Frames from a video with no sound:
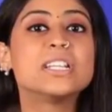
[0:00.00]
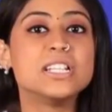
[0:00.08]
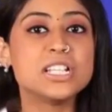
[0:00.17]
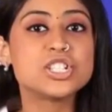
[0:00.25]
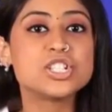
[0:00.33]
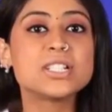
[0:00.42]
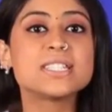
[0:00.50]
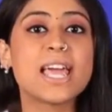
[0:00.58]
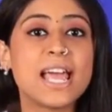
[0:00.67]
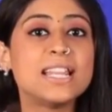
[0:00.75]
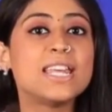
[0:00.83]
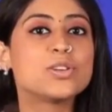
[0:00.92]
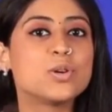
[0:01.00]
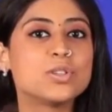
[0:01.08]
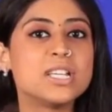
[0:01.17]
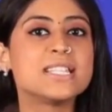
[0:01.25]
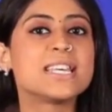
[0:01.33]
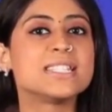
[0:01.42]
delicious, healthy
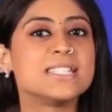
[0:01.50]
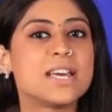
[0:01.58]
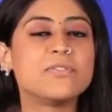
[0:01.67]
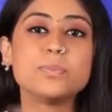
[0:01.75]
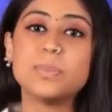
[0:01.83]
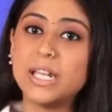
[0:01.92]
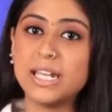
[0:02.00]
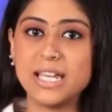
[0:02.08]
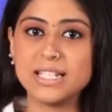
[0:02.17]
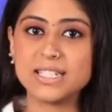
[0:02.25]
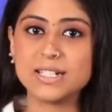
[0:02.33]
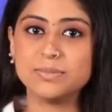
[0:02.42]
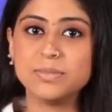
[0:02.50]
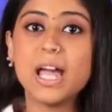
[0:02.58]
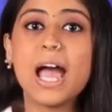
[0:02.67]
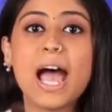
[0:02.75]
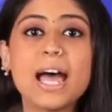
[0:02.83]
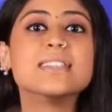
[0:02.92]
rotis has never been easier,
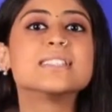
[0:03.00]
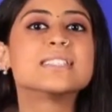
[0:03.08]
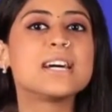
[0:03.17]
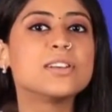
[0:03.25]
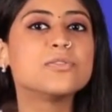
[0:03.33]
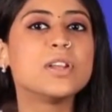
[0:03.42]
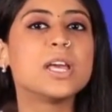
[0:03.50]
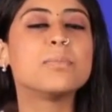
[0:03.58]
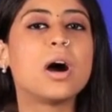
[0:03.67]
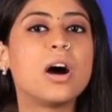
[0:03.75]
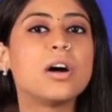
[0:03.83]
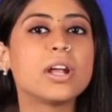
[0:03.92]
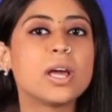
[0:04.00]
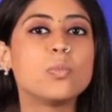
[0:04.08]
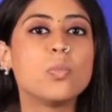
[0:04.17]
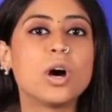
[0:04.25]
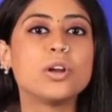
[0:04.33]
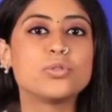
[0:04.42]
and the Sunflame
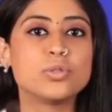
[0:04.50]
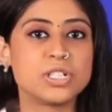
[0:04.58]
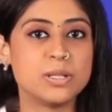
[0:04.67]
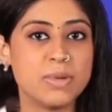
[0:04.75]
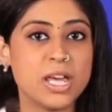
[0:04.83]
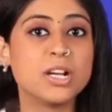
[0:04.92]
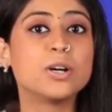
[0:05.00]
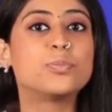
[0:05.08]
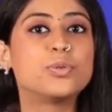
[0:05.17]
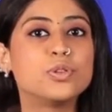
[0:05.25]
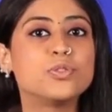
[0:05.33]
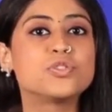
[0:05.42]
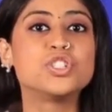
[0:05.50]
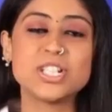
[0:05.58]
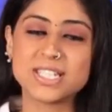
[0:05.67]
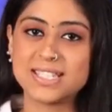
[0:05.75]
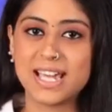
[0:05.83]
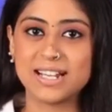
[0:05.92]
RM1 Roti Maker proves
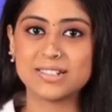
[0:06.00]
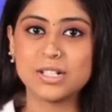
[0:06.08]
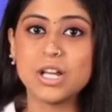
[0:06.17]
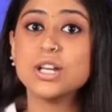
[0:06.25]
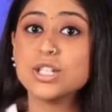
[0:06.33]
just that.